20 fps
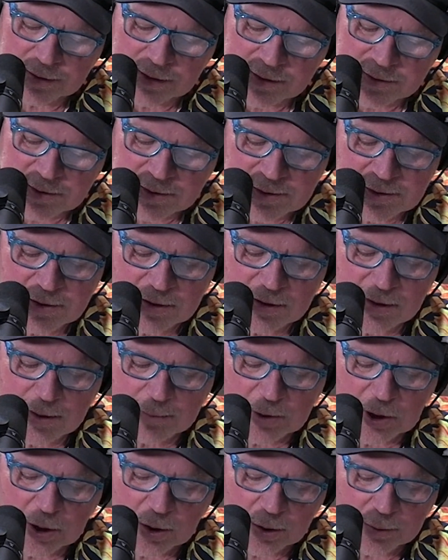He's the
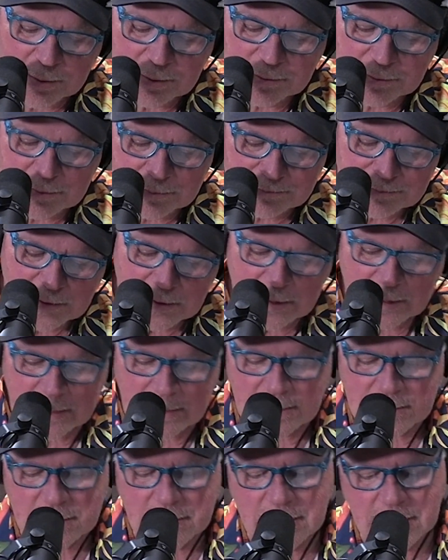CMO
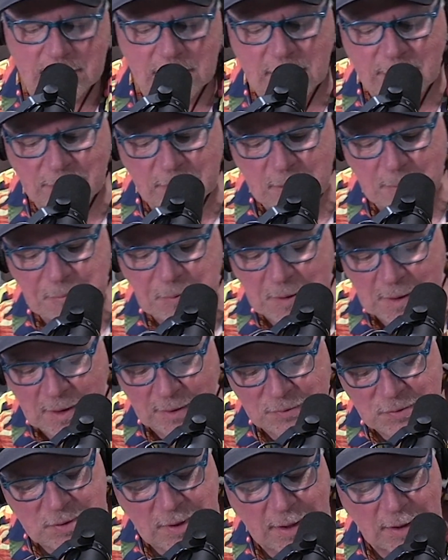and EVP
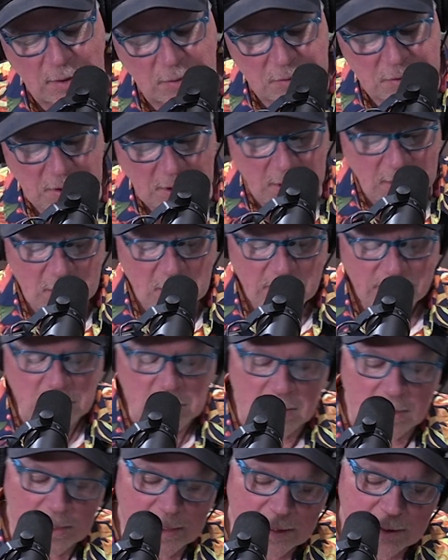of sales
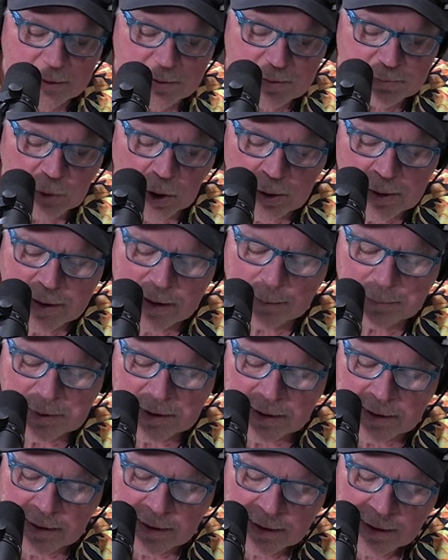for a small
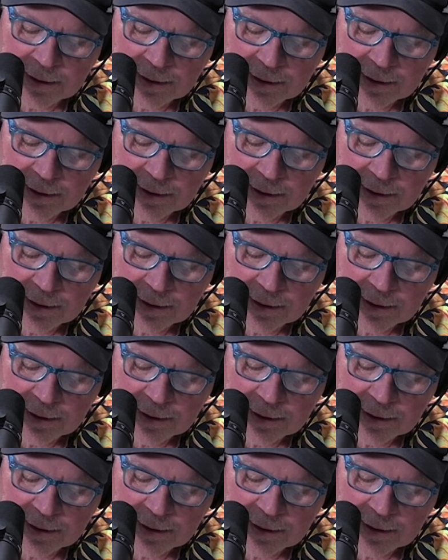company.